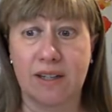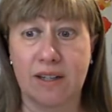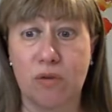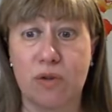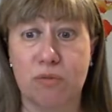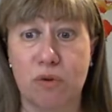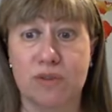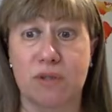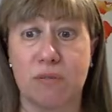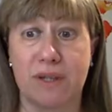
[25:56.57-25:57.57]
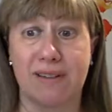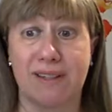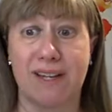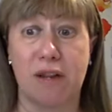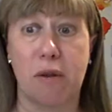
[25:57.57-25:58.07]
the
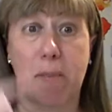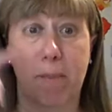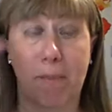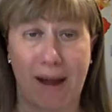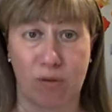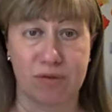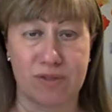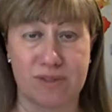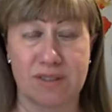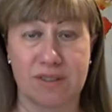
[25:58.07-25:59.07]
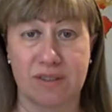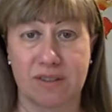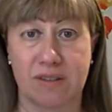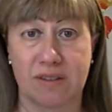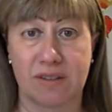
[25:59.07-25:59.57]
responsibility mounts.
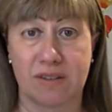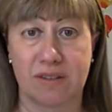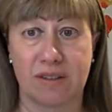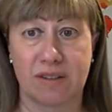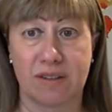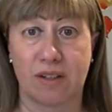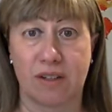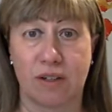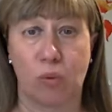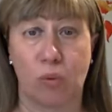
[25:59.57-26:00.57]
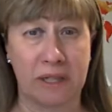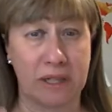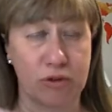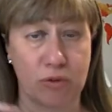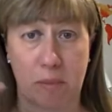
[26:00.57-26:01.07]
We
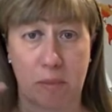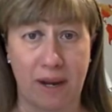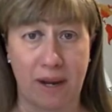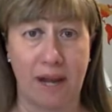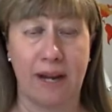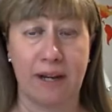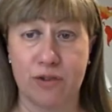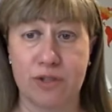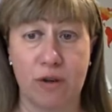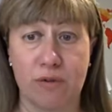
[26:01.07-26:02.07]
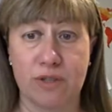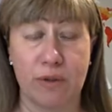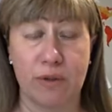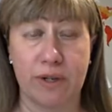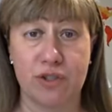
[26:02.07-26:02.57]
need to apply ourselves in greater